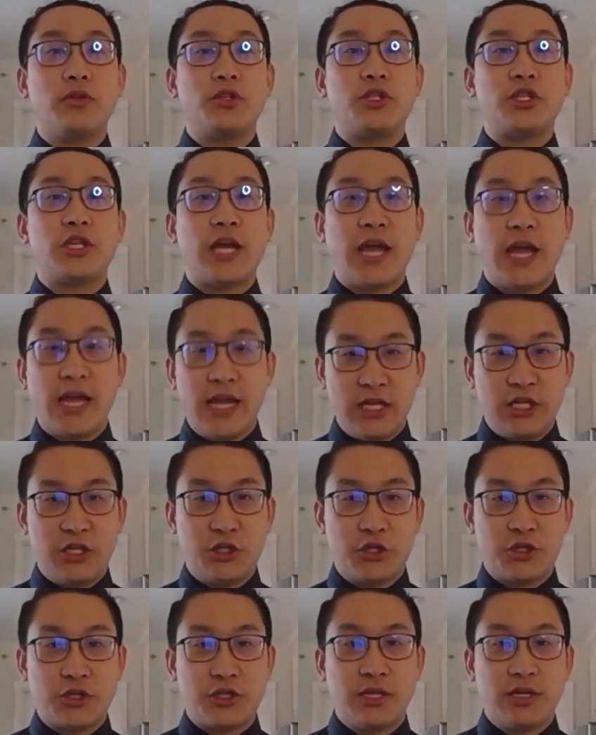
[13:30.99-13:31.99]

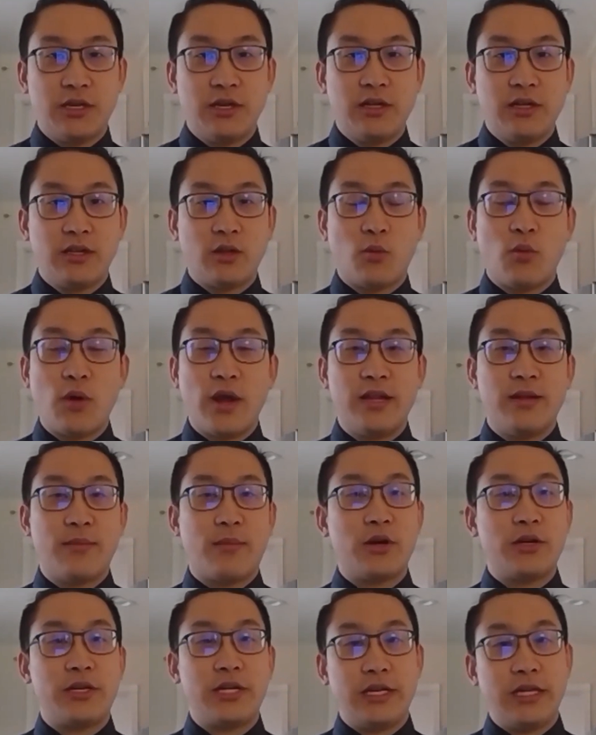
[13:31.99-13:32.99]
changed the way the
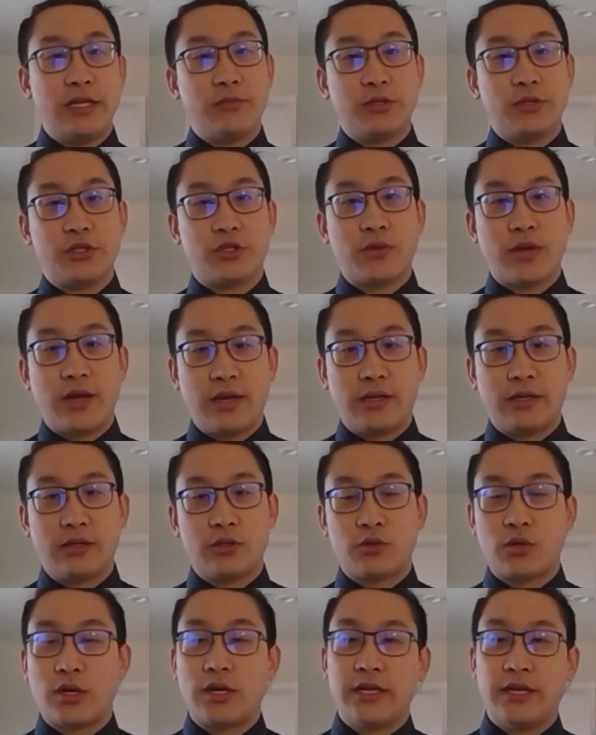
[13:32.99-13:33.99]
martini was
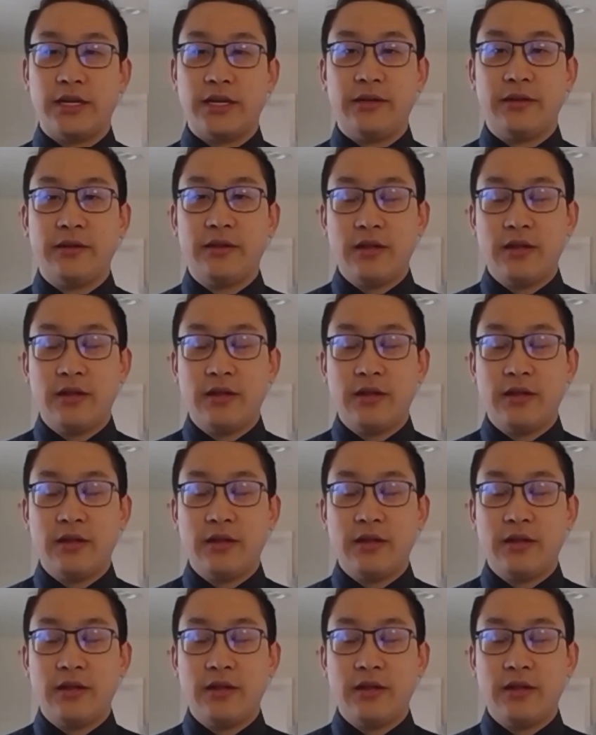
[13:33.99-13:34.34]
drunken,